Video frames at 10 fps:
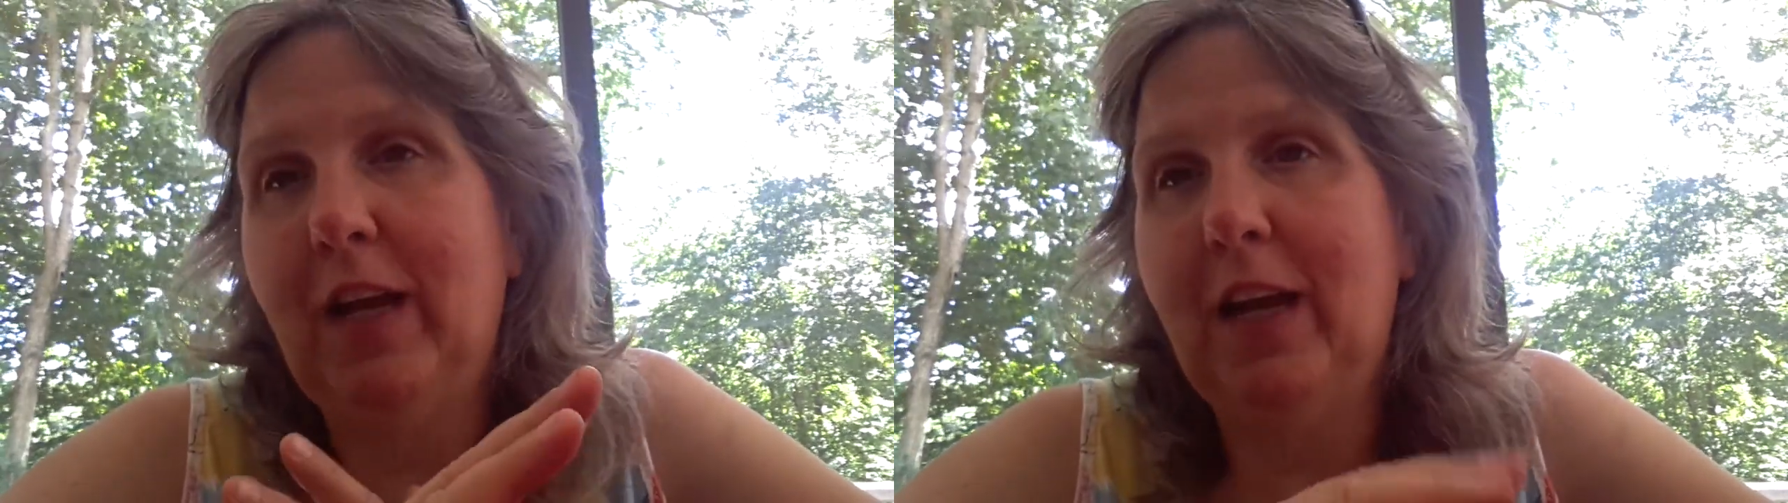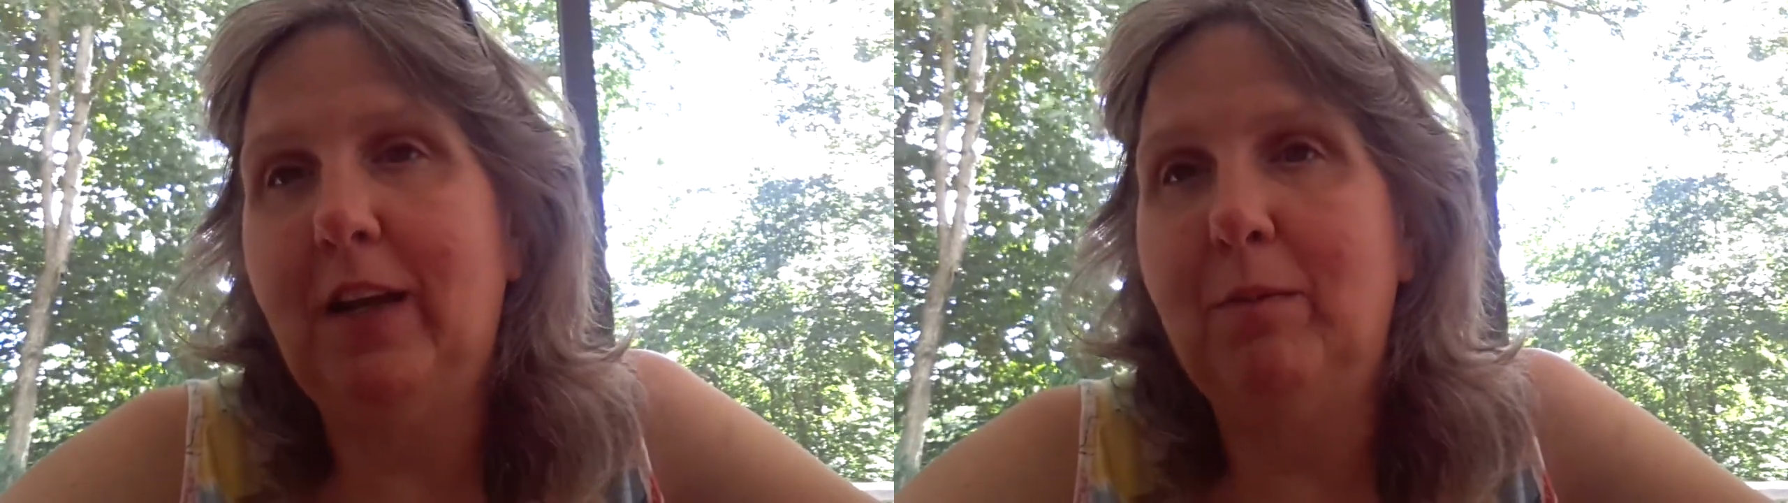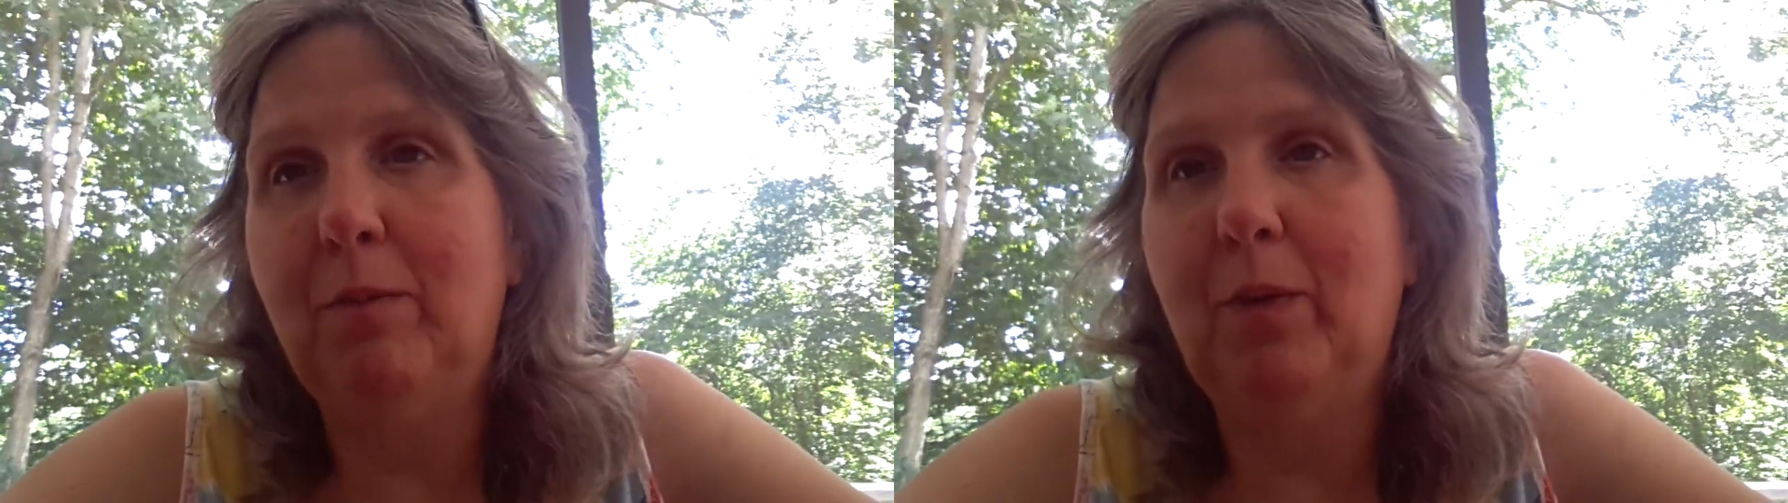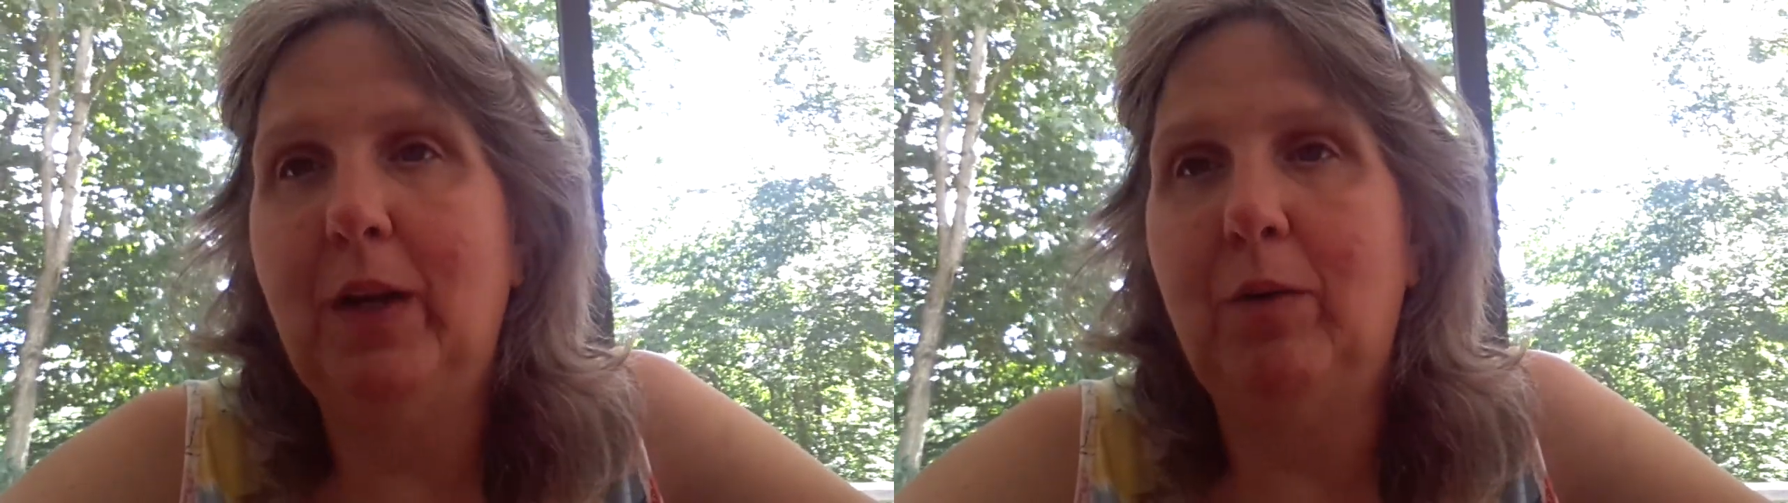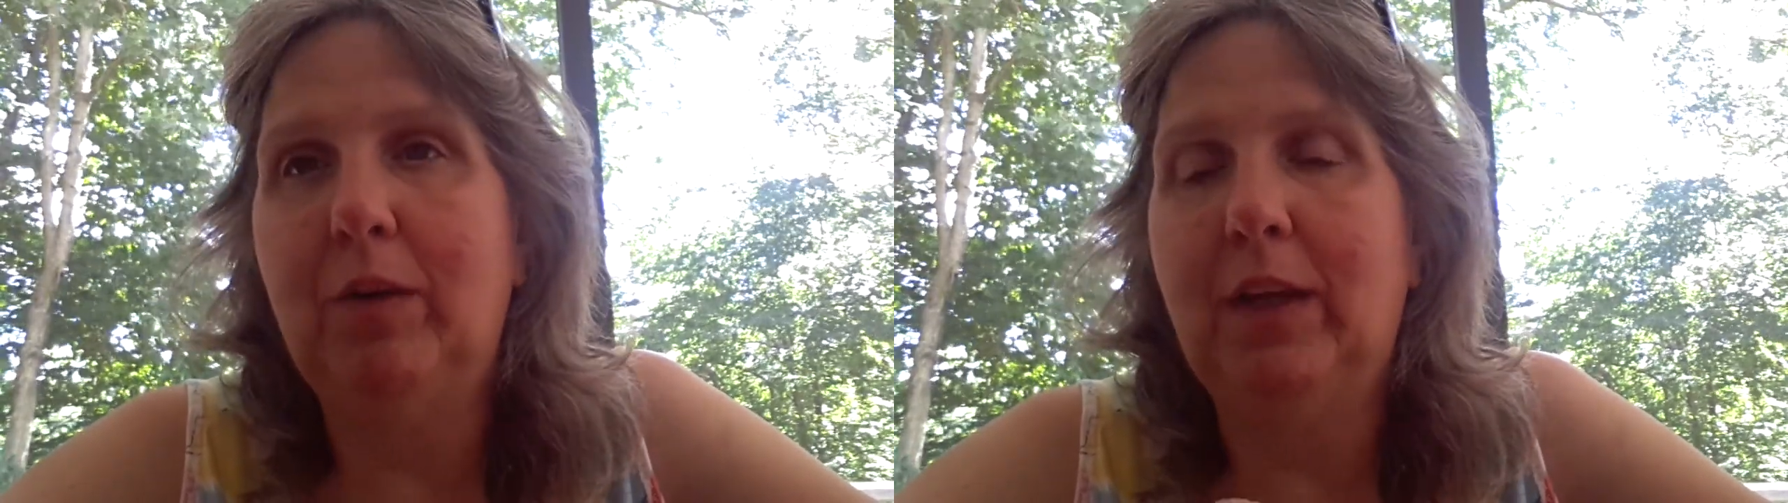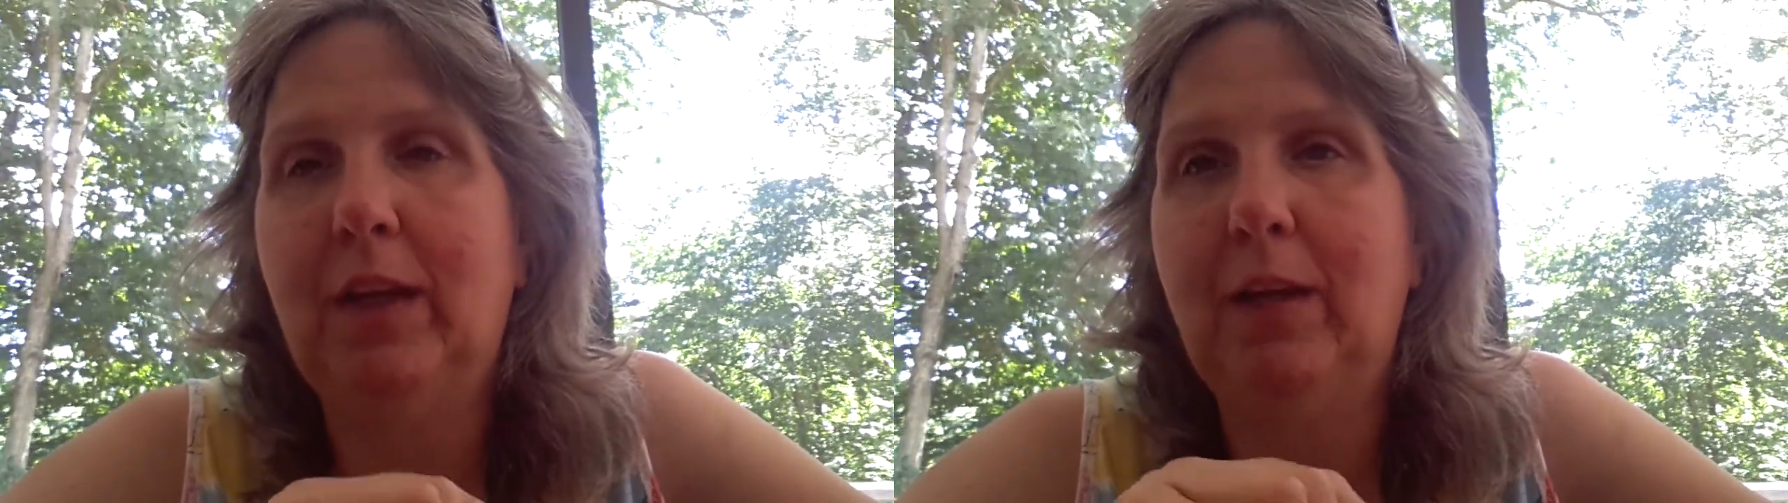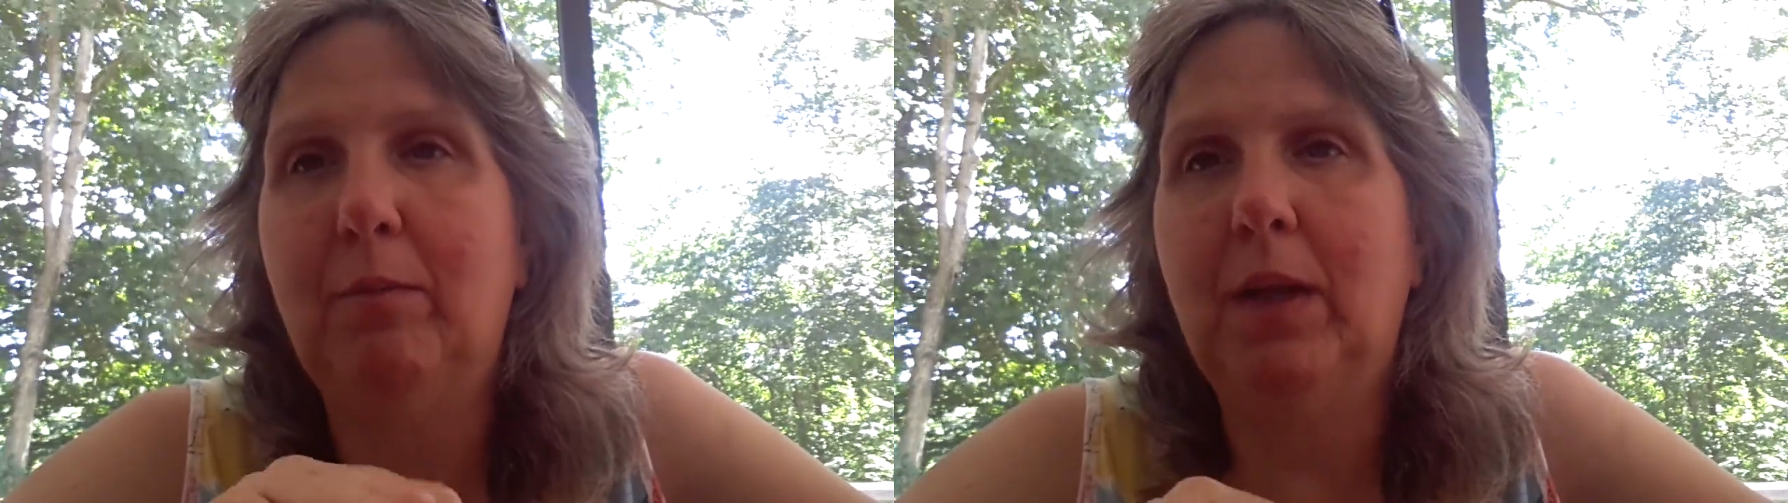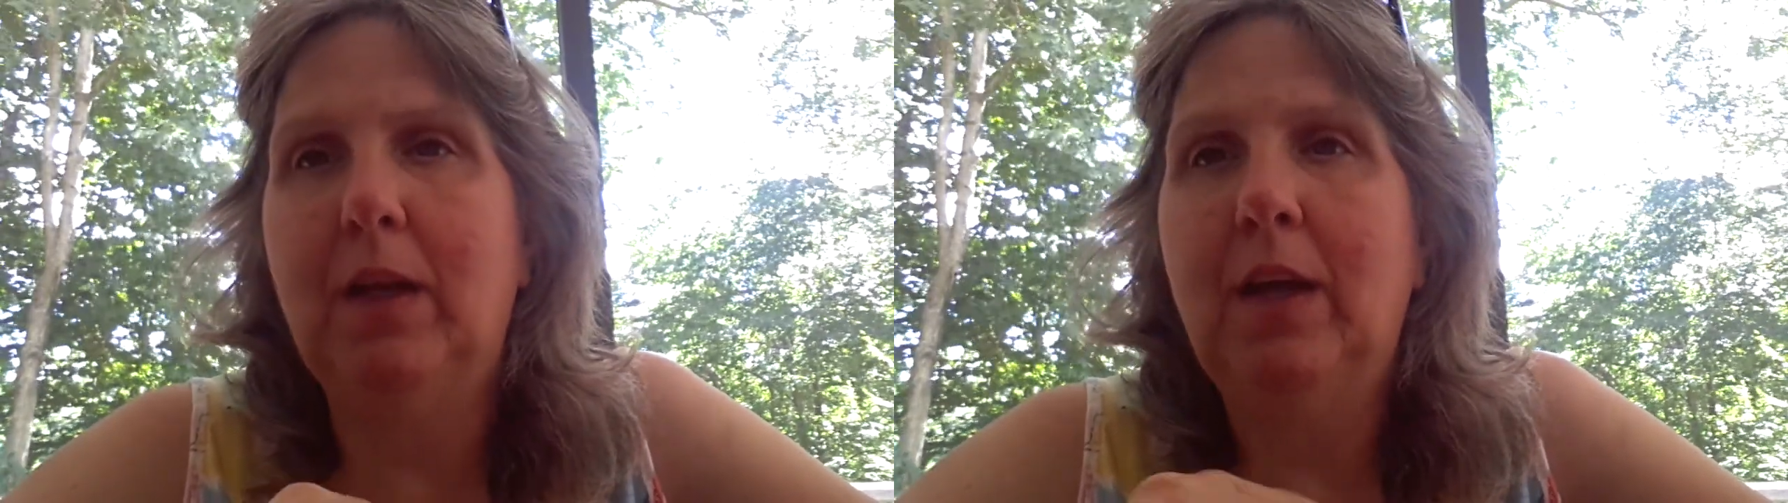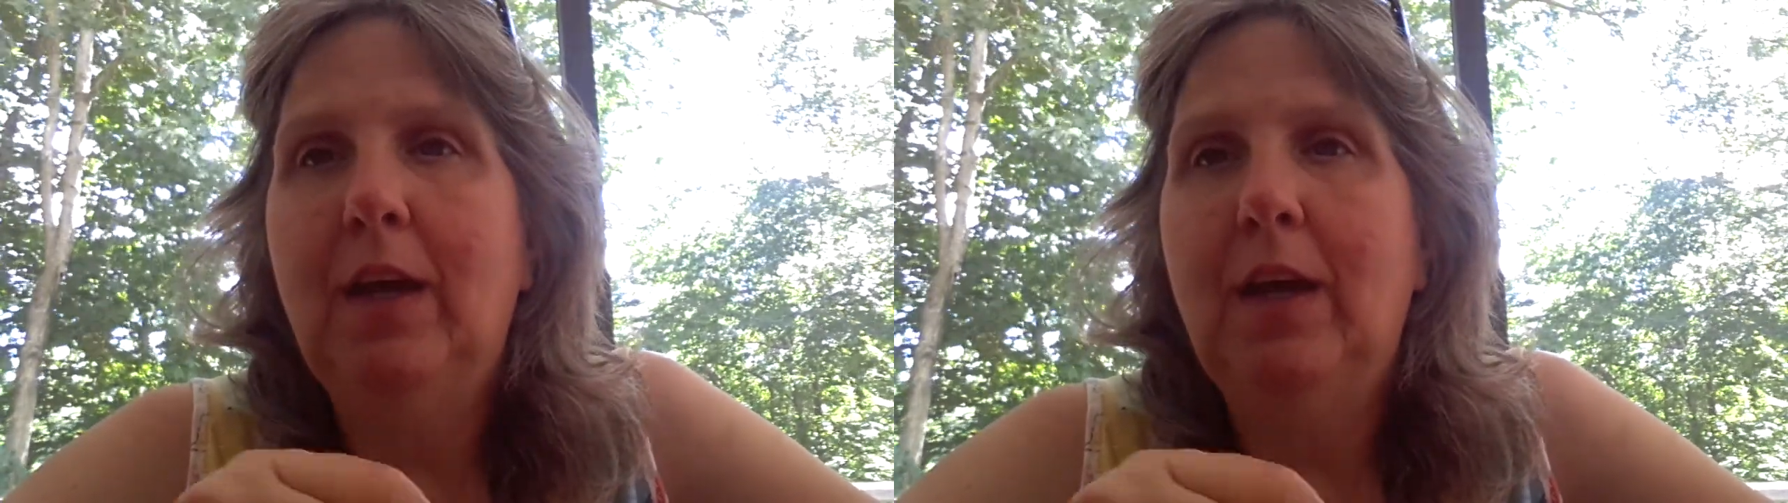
I had them when I was a kid, but